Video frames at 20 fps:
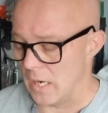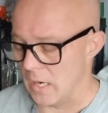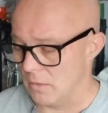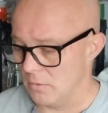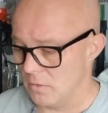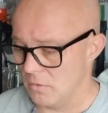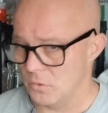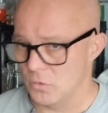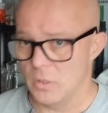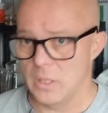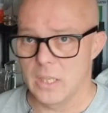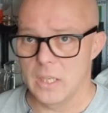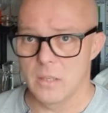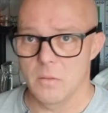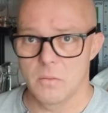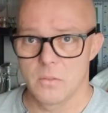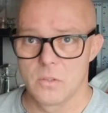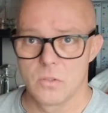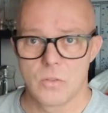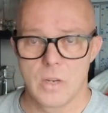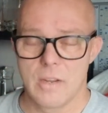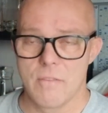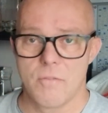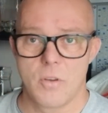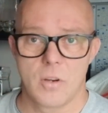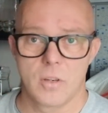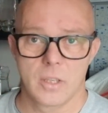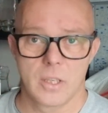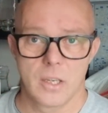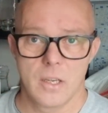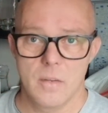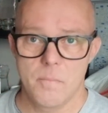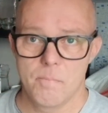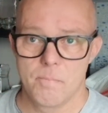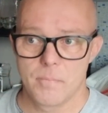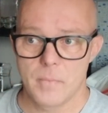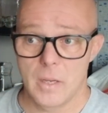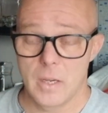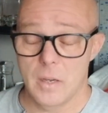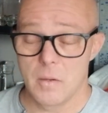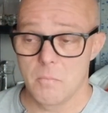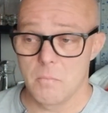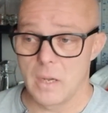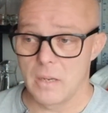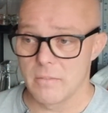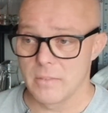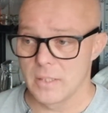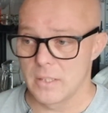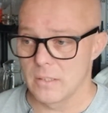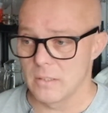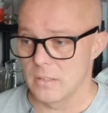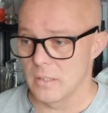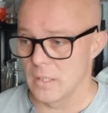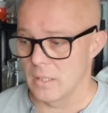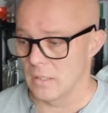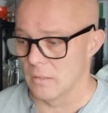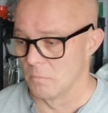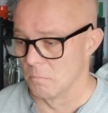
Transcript: I'm not drinking straight vodka, I'm having